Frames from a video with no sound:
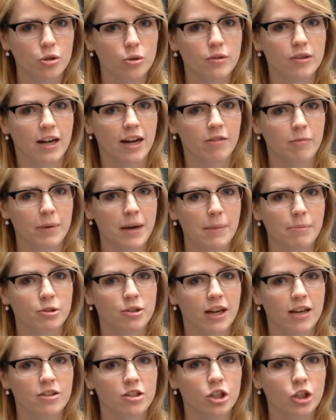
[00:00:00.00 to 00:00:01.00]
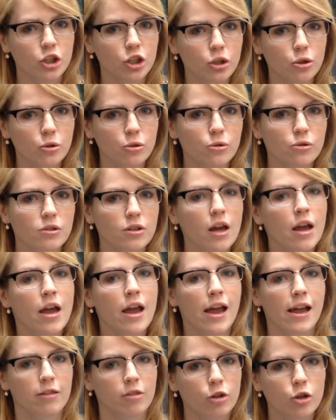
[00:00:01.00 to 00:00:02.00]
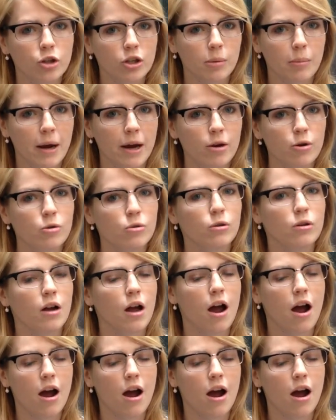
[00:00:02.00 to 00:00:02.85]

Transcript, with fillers: and that I've been able to get to use and learn about.